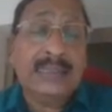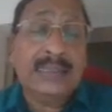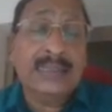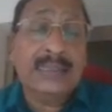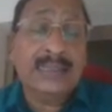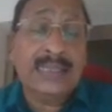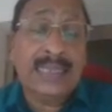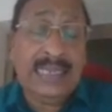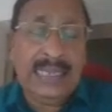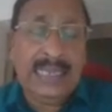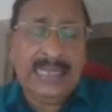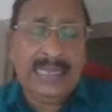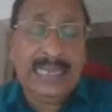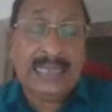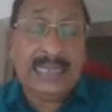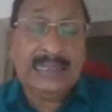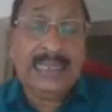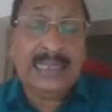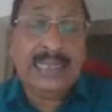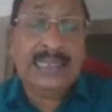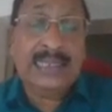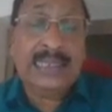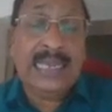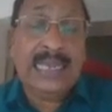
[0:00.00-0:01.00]

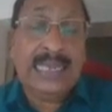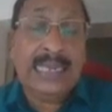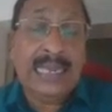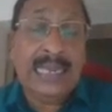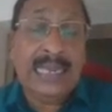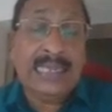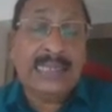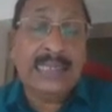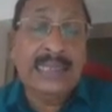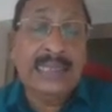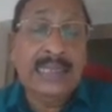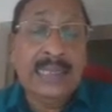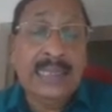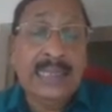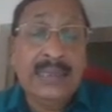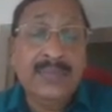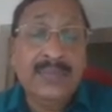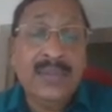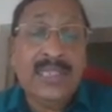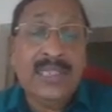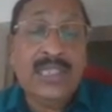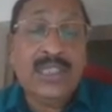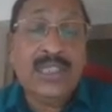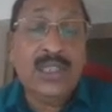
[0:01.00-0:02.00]
inductance LS,
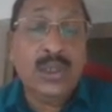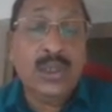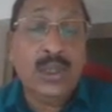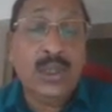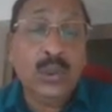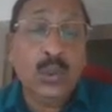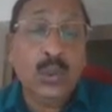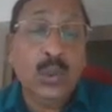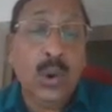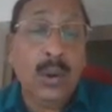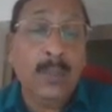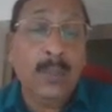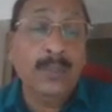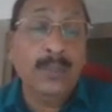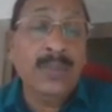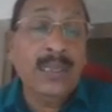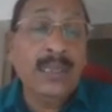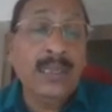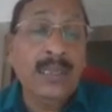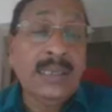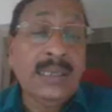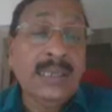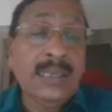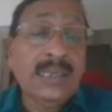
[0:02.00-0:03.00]
which is equal to 2 ohm.
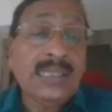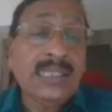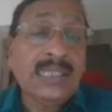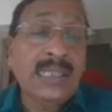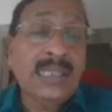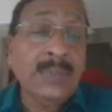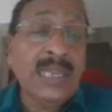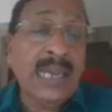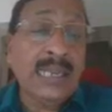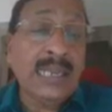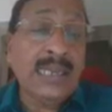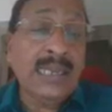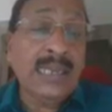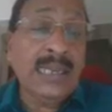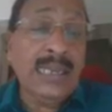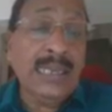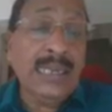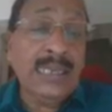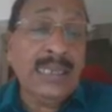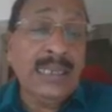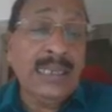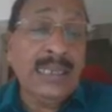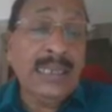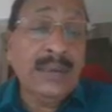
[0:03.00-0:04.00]
Similarly,
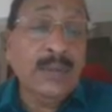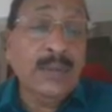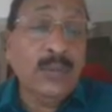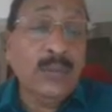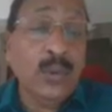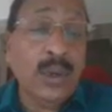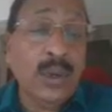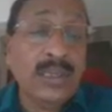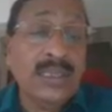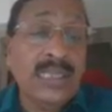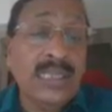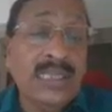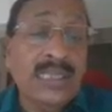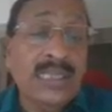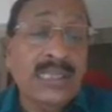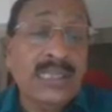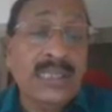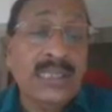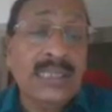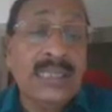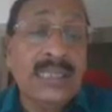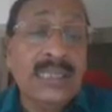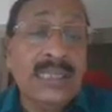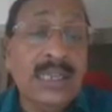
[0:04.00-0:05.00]
for this
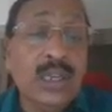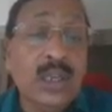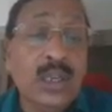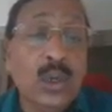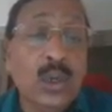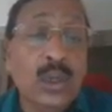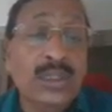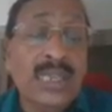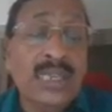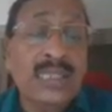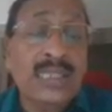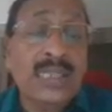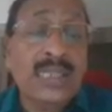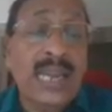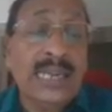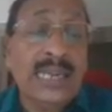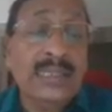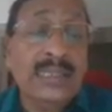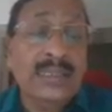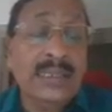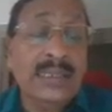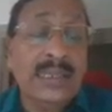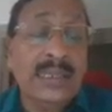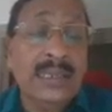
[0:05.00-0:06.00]
rotor
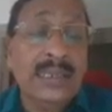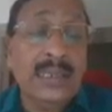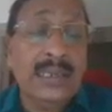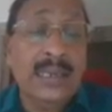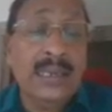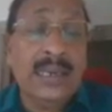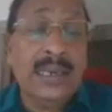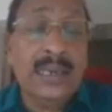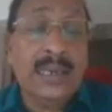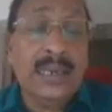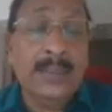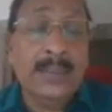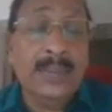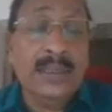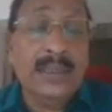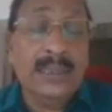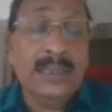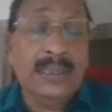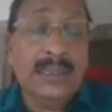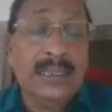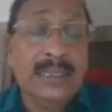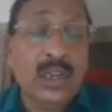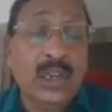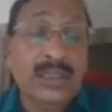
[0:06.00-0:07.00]
side,
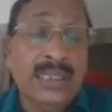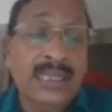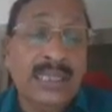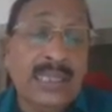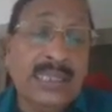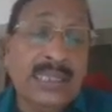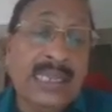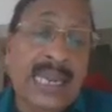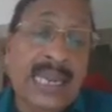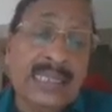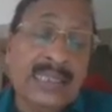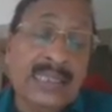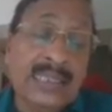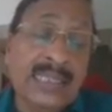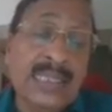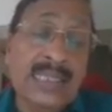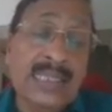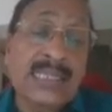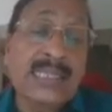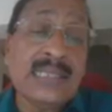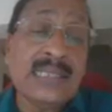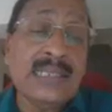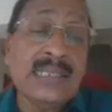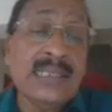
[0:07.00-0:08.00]
rotor
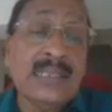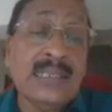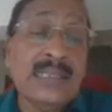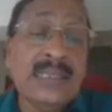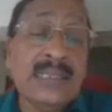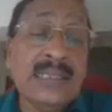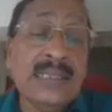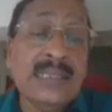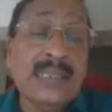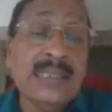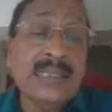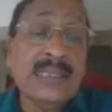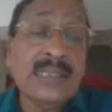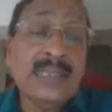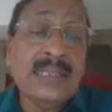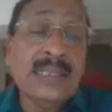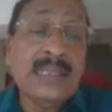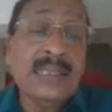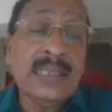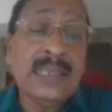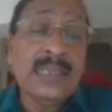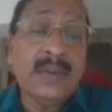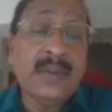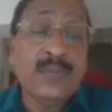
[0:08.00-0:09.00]
reactance
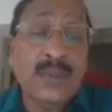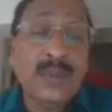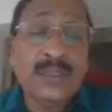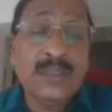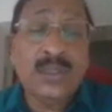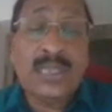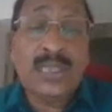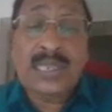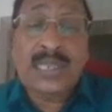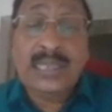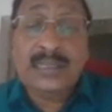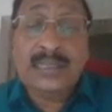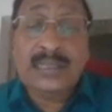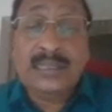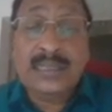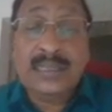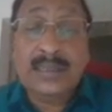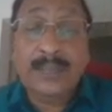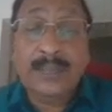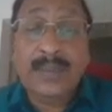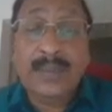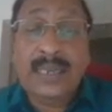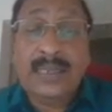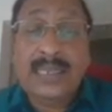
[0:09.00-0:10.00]
referred to a
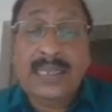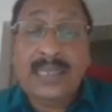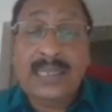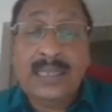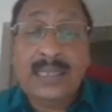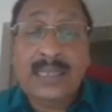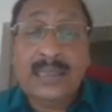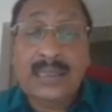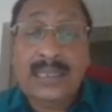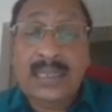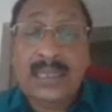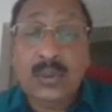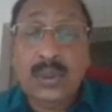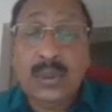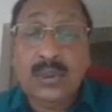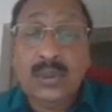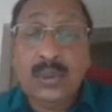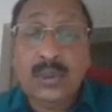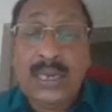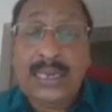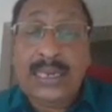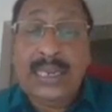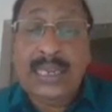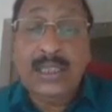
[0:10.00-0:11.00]
stator, that is equal to
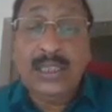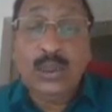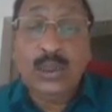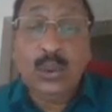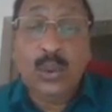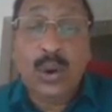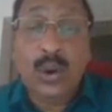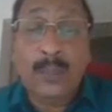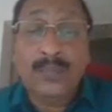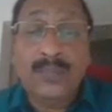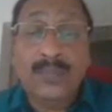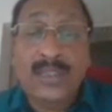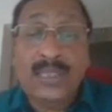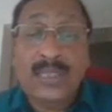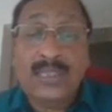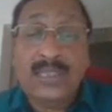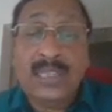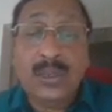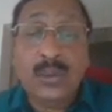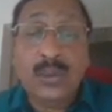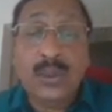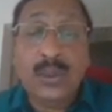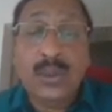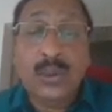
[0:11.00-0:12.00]
again 2 ohm, which is
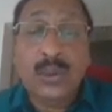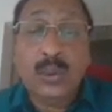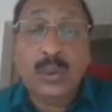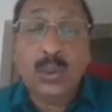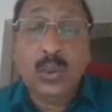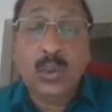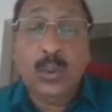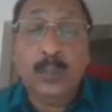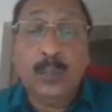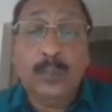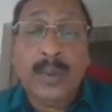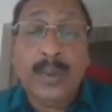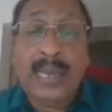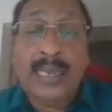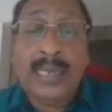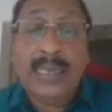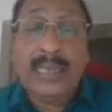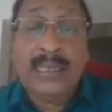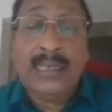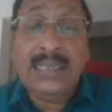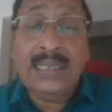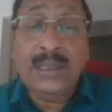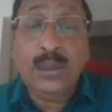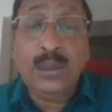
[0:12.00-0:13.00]
equal to 2 pi
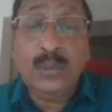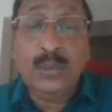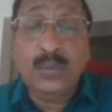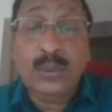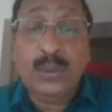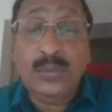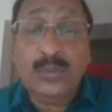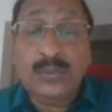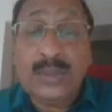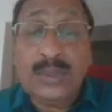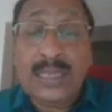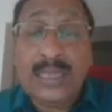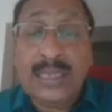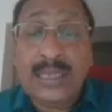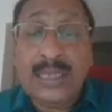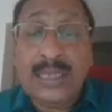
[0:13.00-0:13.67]
into 50